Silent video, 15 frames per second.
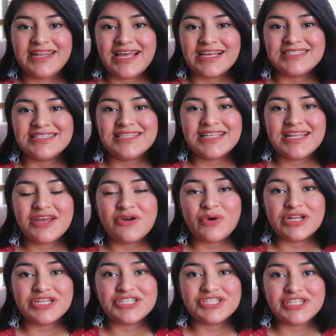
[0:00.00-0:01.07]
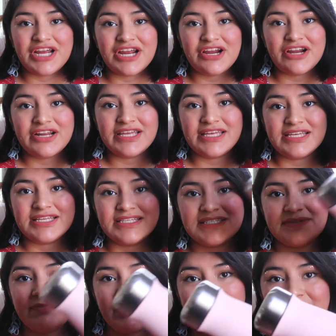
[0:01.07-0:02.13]
next thing that I want to share
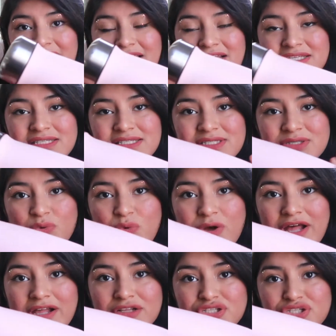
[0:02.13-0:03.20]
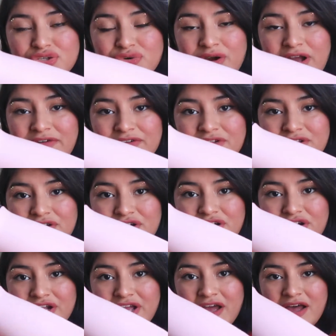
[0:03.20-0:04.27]
is my Swell
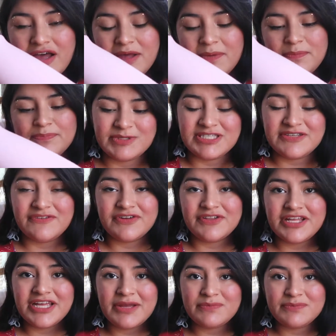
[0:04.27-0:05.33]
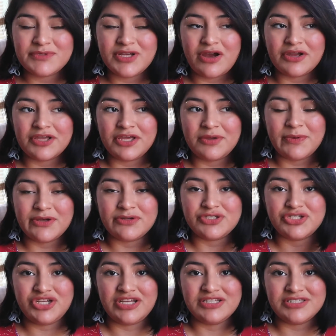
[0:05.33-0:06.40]
Traveler cup. Specifically, I'm talking about
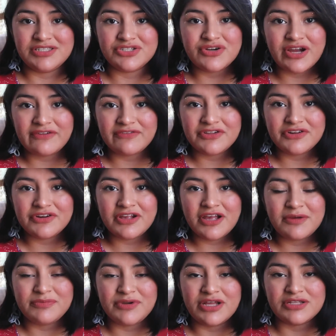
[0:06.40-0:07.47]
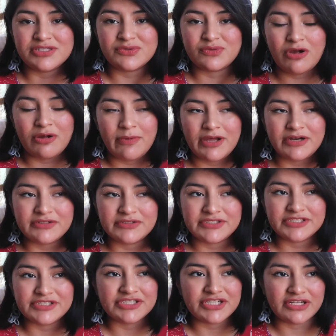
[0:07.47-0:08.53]
just the Traveler cup, not Swell bottles
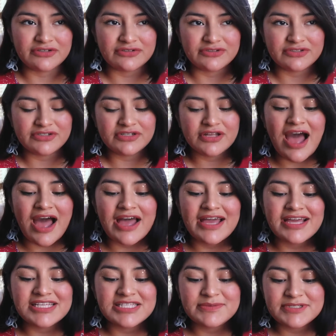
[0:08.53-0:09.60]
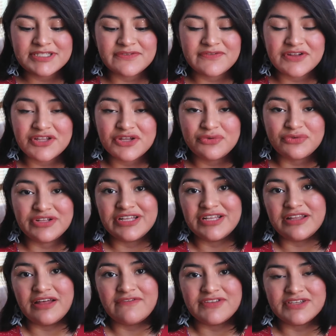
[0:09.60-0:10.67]
in general. I specifically really
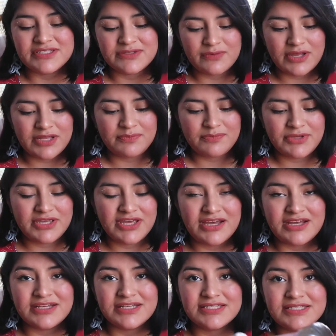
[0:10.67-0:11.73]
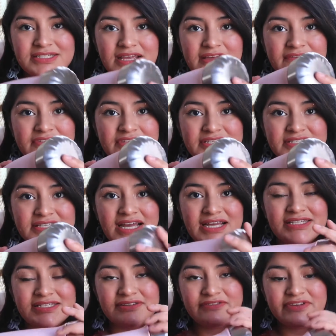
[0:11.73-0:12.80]
love this one because of the
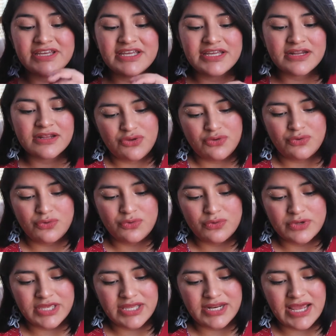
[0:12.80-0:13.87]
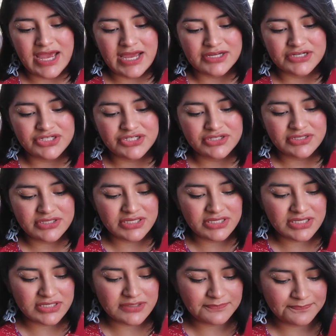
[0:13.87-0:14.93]
size of it. You can
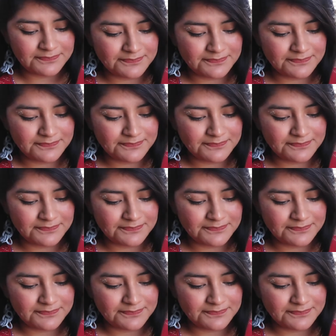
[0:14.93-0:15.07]
actually